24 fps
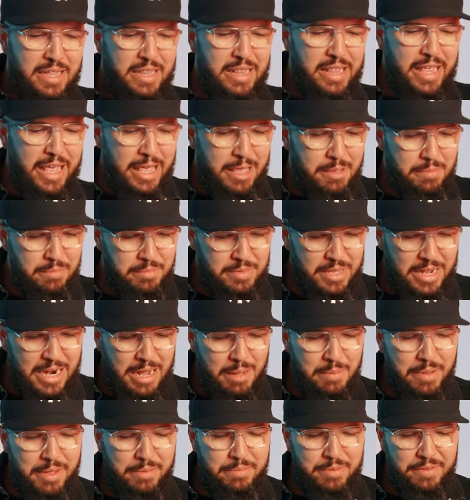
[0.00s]
him, that I
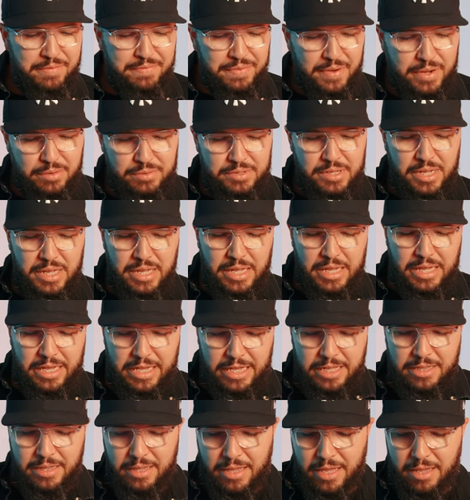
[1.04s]
might be found
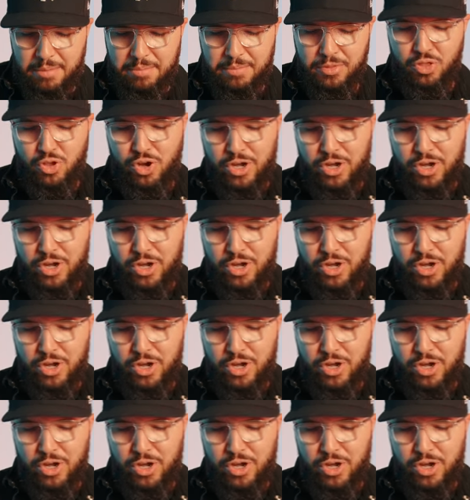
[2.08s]
in him,